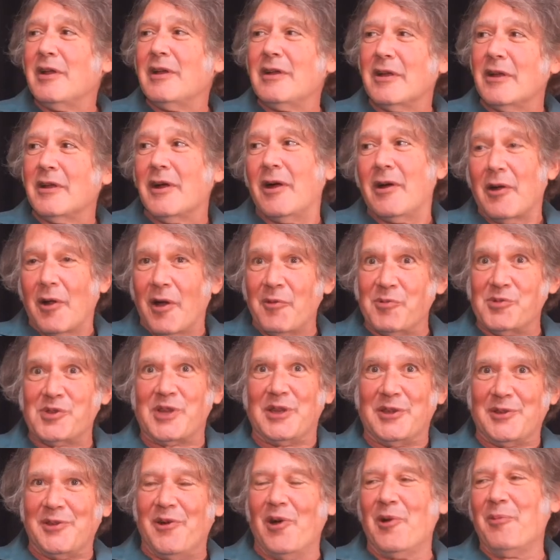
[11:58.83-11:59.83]
You know, and I was a
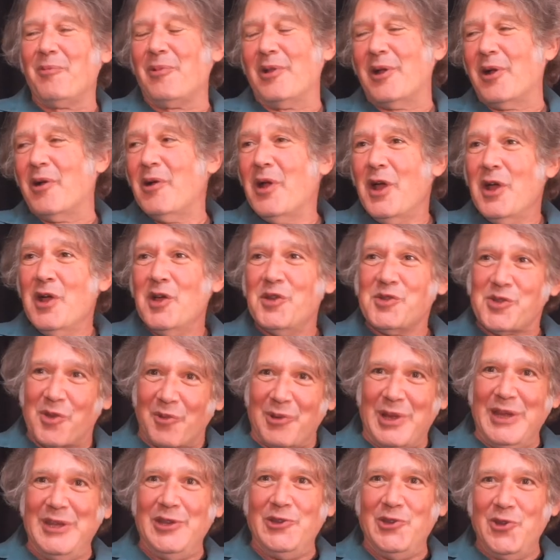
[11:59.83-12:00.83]
guitar player, so
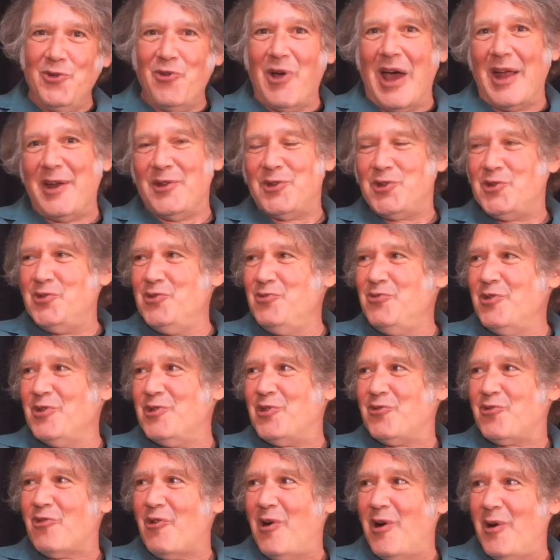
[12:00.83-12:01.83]
he knew how to tune a
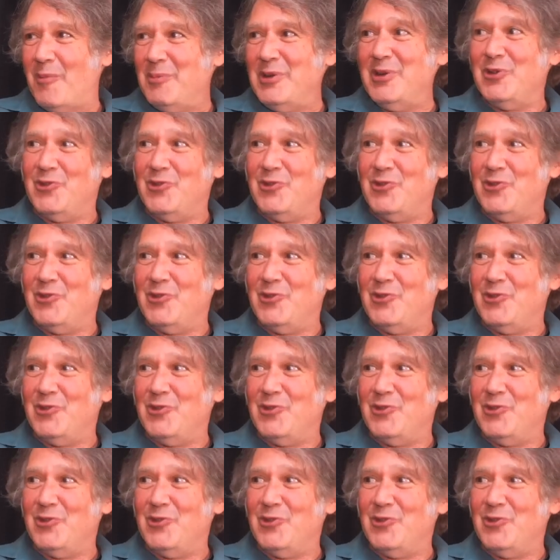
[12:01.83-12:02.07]
drum.